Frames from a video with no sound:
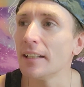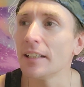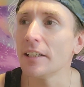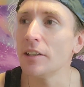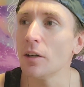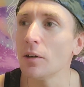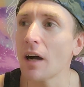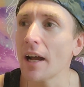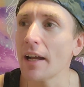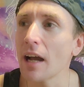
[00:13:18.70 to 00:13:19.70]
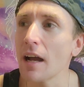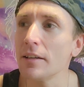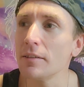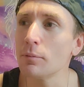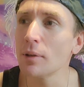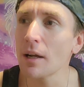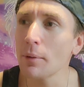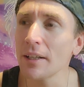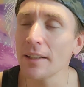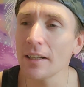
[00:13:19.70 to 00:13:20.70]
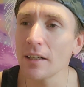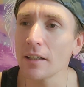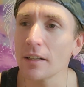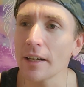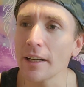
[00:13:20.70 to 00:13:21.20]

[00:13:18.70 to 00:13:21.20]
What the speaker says: you know, when I went in there,